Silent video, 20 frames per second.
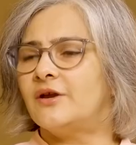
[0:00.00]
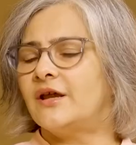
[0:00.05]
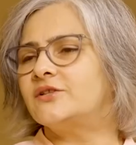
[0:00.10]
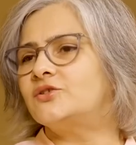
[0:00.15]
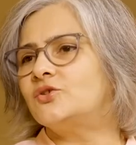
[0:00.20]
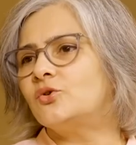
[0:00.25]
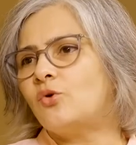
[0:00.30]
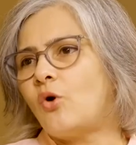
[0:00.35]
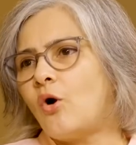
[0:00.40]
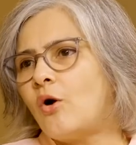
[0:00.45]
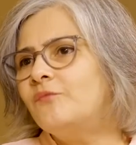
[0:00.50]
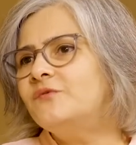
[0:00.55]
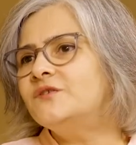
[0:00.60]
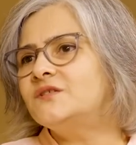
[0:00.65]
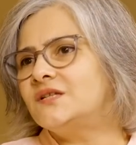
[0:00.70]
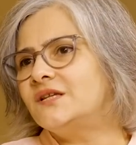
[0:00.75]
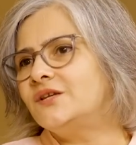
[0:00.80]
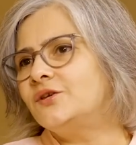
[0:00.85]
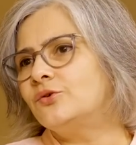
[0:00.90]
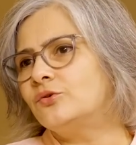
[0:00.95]
Right. So
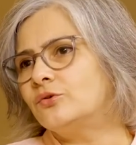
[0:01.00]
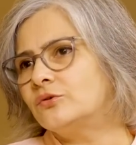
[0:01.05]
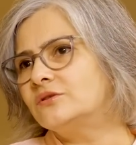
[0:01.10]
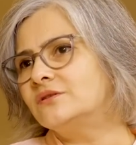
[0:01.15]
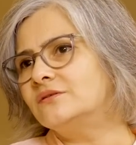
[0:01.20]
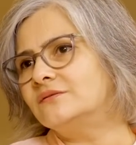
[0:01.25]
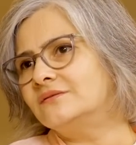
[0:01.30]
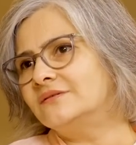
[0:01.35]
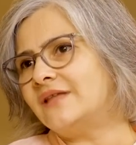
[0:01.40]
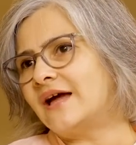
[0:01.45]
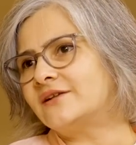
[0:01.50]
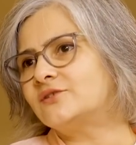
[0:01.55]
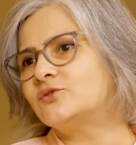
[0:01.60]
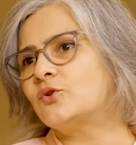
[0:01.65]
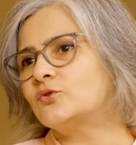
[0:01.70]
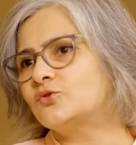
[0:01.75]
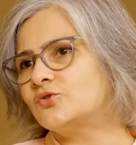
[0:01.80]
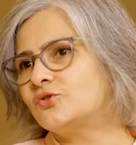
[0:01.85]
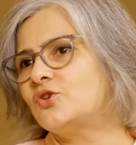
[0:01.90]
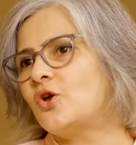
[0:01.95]
obviously, you know, that is
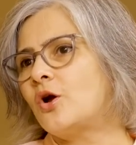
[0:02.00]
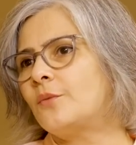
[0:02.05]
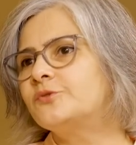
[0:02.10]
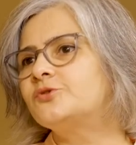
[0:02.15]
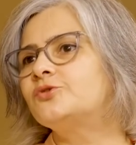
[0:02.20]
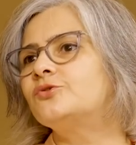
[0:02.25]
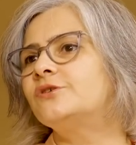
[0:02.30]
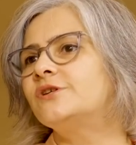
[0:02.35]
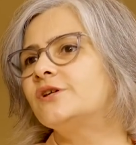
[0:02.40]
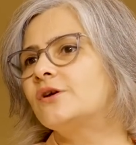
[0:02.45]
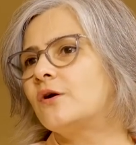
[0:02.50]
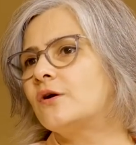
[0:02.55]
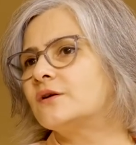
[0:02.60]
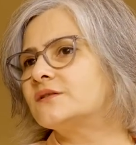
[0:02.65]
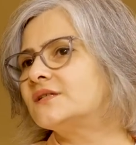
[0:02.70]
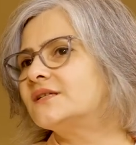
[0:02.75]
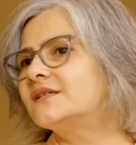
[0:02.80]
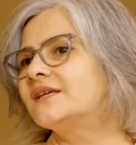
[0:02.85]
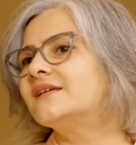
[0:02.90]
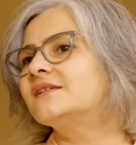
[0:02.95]
also the opportunity
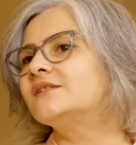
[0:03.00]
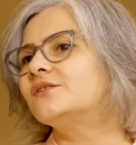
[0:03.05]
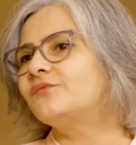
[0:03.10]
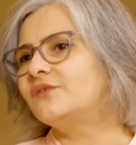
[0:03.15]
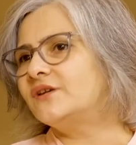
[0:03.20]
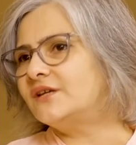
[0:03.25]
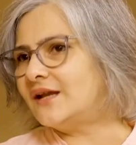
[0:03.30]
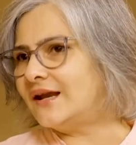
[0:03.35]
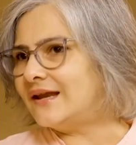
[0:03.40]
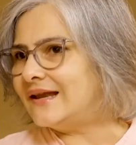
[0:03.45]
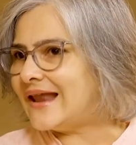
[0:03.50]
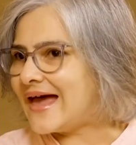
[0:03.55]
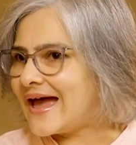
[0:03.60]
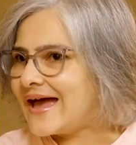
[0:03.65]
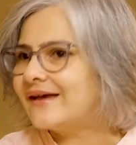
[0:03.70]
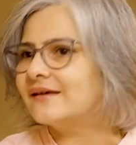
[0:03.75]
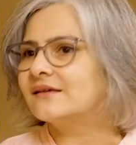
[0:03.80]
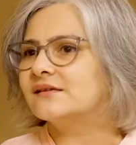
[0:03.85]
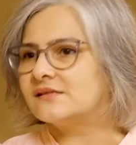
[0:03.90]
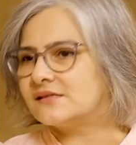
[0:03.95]
cost in case if India
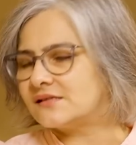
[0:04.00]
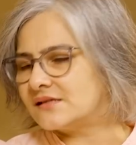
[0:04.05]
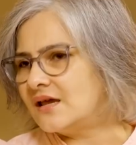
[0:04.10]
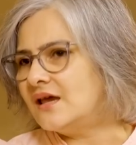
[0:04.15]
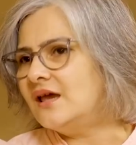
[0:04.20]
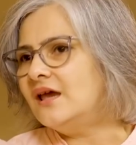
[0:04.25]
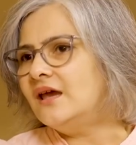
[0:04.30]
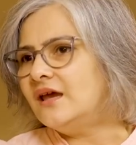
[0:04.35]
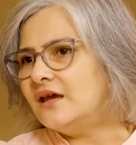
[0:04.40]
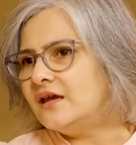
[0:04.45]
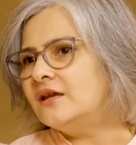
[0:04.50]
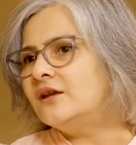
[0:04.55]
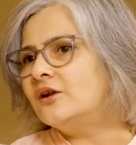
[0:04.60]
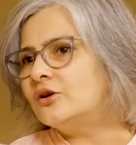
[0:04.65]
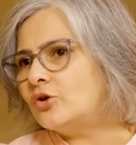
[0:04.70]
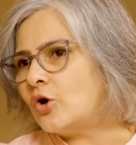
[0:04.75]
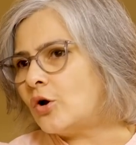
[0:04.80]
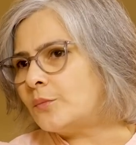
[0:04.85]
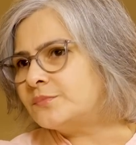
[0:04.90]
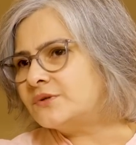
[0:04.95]
lags in
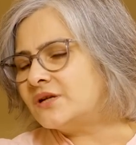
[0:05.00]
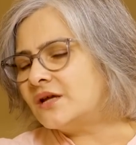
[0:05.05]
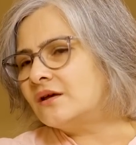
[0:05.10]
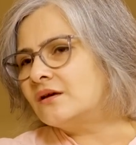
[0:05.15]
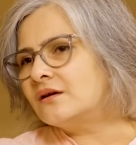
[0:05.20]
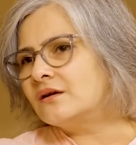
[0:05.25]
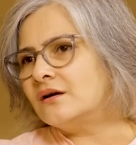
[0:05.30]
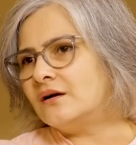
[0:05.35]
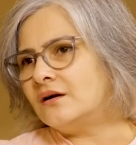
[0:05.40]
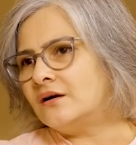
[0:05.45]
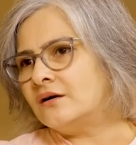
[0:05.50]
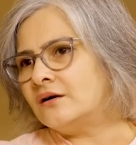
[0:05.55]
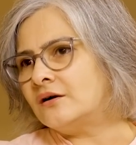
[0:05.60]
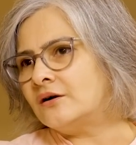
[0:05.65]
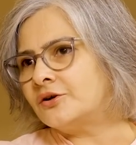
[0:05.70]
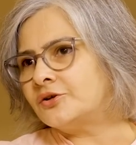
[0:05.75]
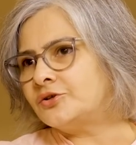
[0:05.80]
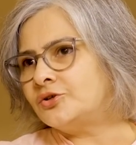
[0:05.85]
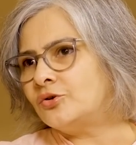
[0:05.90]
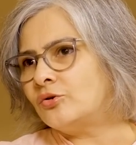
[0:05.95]
adopting,
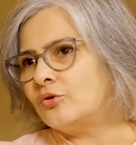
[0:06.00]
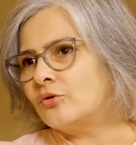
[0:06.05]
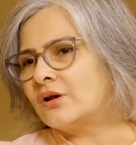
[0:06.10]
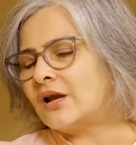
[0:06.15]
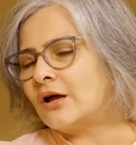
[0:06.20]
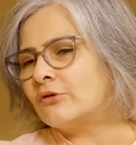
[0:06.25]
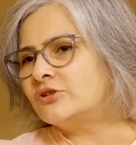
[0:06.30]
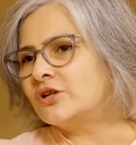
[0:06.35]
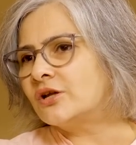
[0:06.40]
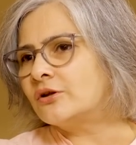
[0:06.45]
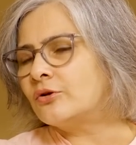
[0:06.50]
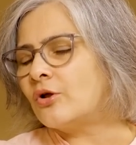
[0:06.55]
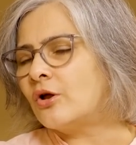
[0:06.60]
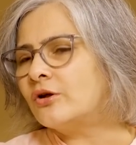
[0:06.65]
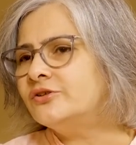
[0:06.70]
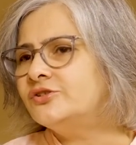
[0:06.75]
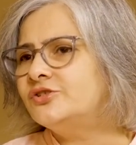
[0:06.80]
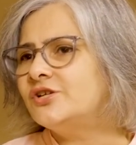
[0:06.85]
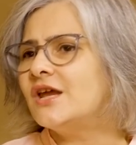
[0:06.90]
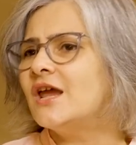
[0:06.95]
you know, cloud
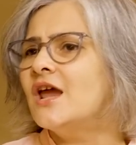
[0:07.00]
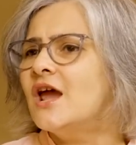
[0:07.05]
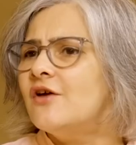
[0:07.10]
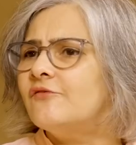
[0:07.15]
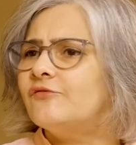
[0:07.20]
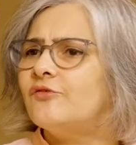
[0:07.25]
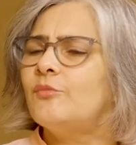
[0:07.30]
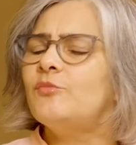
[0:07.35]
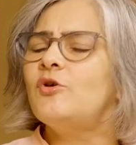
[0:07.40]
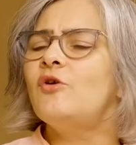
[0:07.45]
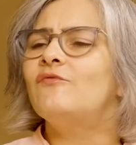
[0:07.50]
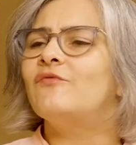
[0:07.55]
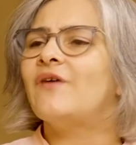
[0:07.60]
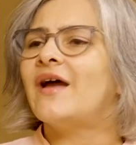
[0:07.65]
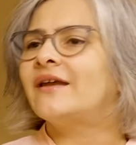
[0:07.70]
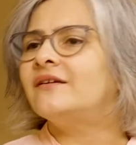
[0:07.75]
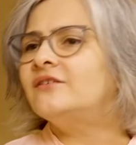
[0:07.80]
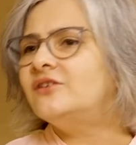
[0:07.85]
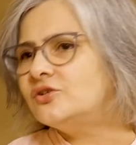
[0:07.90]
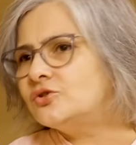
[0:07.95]
technology. From your
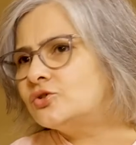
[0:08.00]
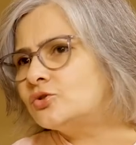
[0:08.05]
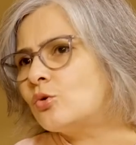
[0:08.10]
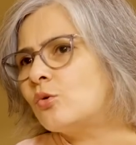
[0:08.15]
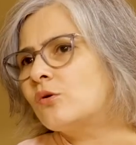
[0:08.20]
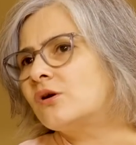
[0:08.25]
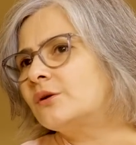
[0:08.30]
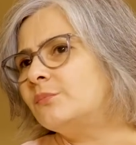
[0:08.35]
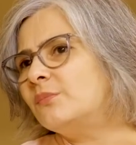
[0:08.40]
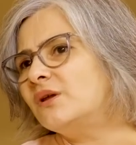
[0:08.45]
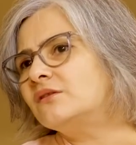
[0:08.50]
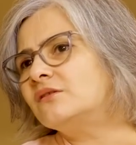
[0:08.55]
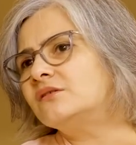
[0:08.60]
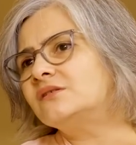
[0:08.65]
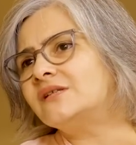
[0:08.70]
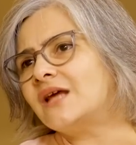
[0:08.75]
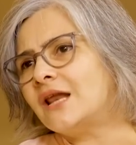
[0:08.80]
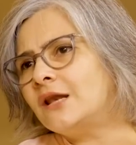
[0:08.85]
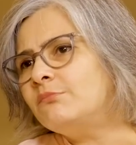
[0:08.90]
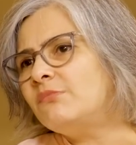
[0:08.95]
vantage, though, Karmendra,
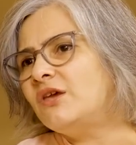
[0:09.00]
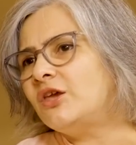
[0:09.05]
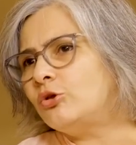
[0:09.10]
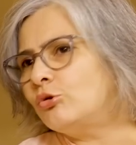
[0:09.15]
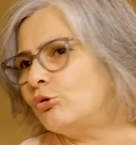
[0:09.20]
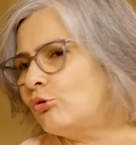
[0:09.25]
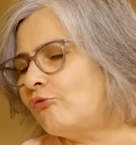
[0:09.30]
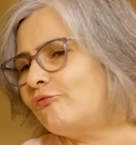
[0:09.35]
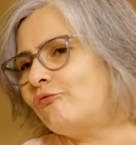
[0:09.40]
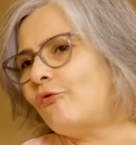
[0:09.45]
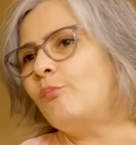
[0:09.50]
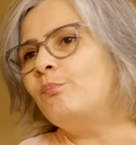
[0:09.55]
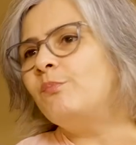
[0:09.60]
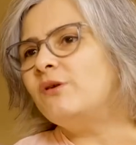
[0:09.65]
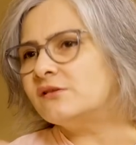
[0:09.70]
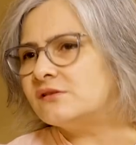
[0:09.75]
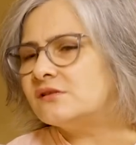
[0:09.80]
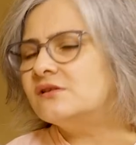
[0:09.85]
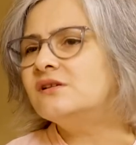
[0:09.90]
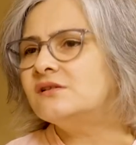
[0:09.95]
tell me, you know, for
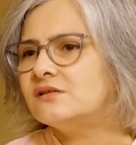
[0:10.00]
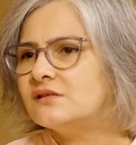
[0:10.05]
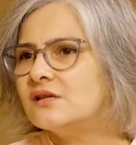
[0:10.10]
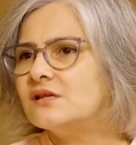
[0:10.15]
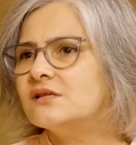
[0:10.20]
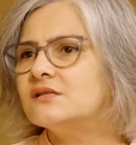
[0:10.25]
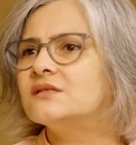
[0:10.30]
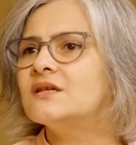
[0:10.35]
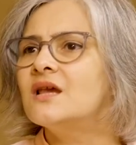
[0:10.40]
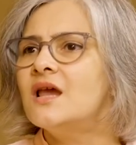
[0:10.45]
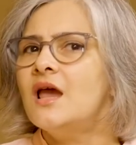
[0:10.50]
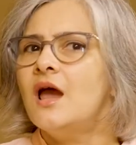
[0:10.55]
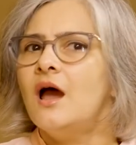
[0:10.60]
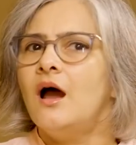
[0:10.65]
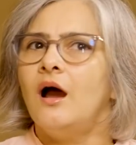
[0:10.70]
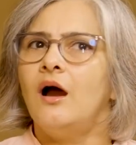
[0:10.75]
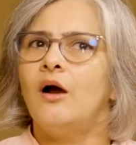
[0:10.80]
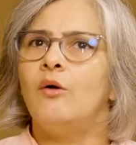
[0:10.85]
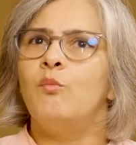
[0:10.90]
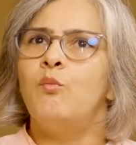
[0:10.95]
businesses,
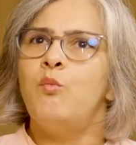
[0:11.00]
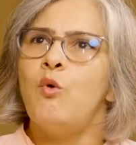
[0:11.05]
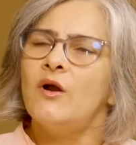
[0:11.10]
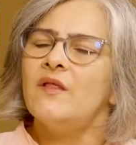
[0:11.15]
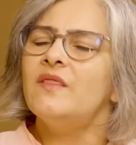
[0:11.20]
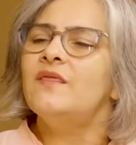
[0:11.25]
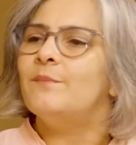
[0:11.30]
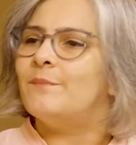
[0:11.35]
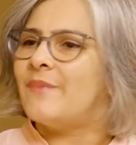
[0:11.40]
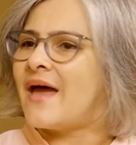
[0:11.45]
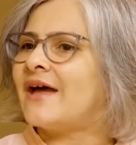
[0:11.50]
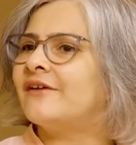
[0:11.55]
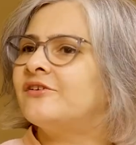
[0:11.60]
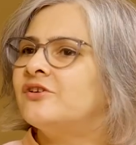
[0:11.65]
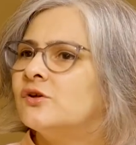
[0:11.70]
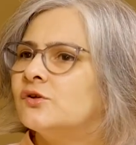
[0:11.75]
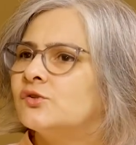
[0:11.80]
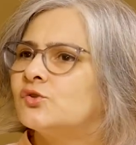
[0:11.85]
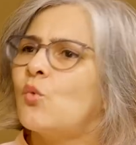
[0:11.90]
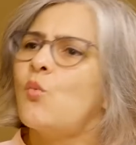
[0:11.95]
what are the
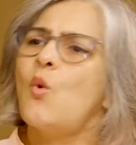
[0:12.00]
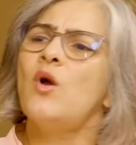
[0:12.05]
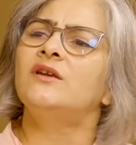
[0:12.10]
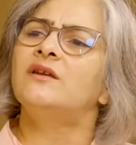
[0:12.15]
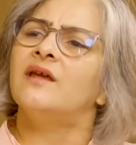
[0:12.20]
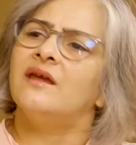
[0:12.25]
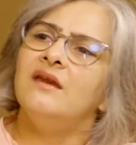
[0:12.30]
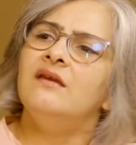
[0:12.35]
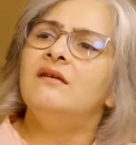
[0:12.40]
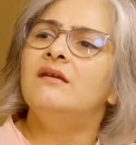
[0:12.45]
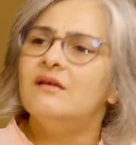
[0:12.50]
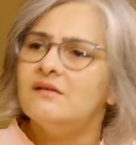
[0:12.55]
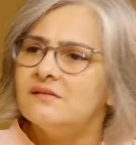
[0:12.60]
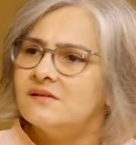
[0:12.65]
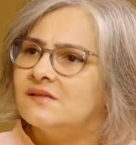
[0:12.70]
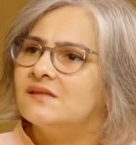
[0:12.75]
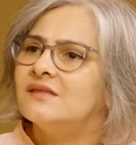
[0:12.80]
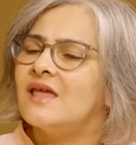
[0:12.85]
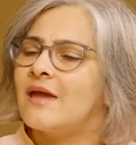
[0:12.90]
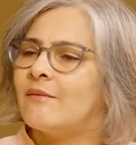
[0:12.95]
barriers or what
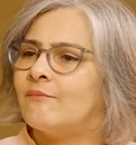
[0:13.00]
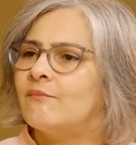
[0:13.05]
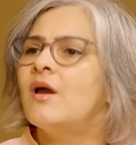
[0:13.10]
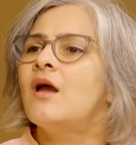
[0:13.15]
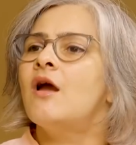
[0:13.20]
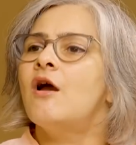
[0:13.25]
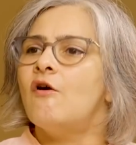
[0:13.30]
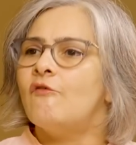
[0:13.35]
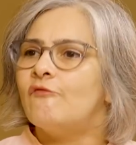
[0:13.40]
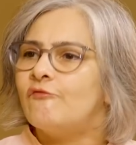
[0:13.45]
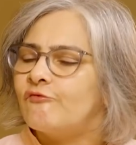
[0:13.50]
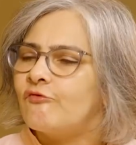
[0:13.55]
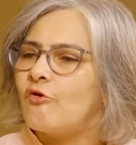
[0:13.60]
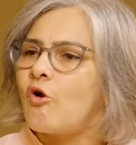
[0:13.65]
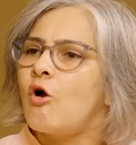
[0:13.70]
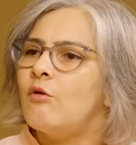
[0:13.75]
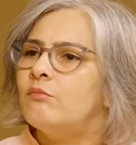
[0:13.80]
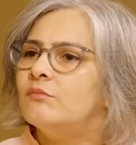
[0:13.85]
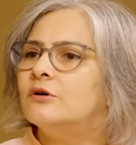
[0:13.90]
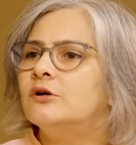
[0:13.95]
hinders them
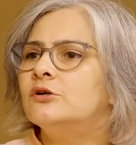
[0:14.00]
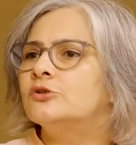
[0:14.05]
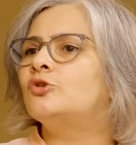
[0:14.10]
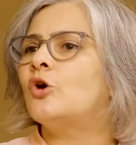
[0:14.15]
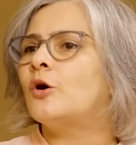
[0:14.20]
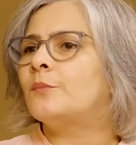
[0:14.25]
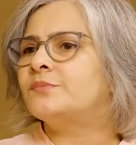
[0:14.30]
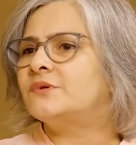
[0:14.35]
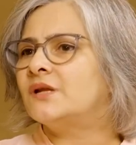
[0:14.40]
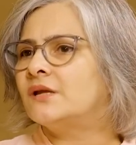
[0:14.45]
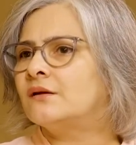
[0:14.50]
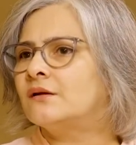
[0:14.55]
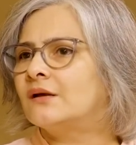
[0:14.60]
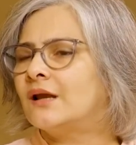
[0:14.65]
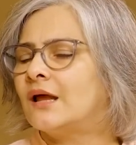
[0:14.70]
from adopting